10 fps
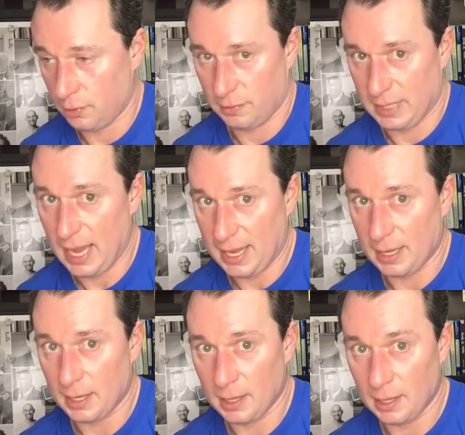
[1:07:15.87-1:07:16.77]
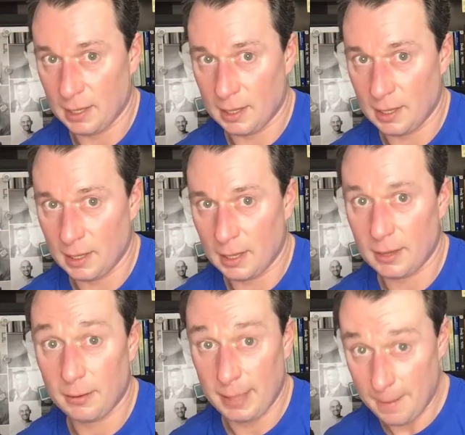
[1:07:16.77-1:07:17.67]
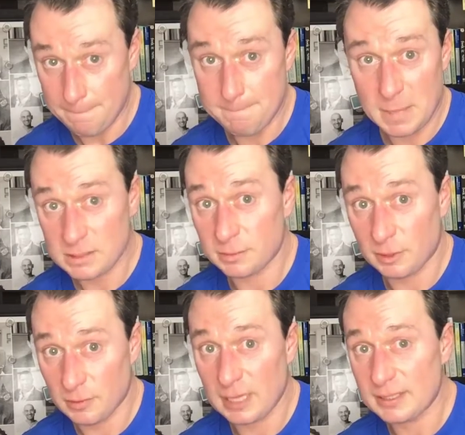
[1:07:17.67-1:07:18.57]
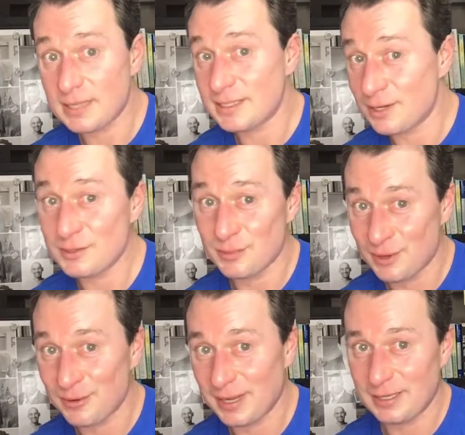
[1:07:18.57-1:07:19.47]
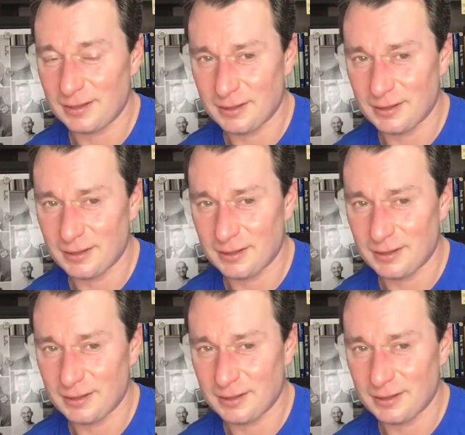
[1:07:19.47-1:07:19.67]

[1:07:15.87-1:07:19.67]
day. I go, yep, that's about right. That sounds about right.